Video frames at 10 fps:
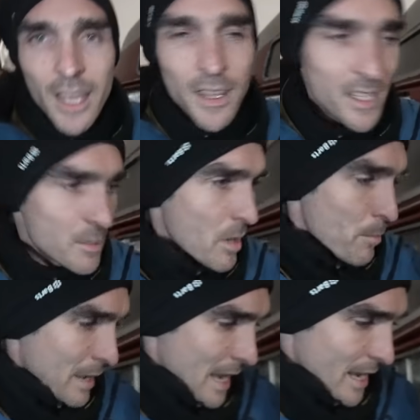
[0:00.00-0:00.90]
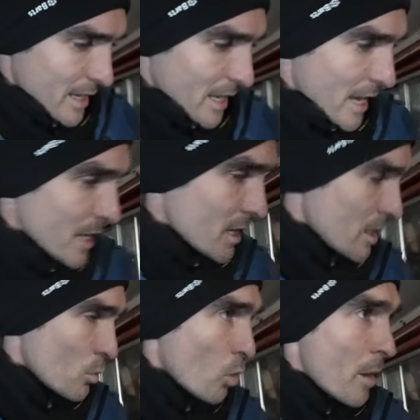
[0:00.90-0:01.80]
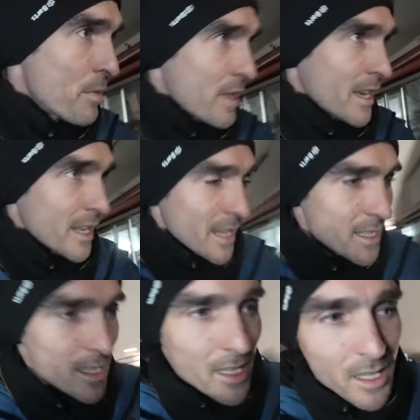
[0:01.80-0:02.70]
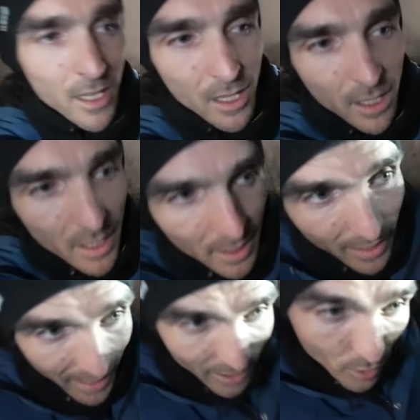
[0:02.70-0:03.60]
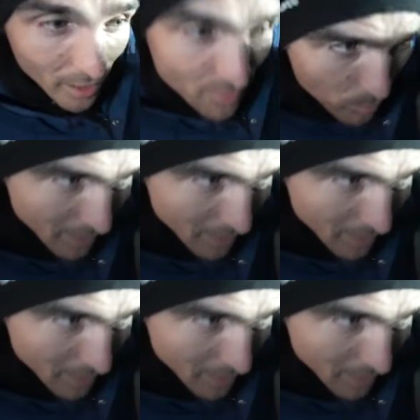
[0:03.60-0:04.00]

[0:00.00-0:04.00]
This is my plan, okay? What I'm thinking is, Kelly, you have to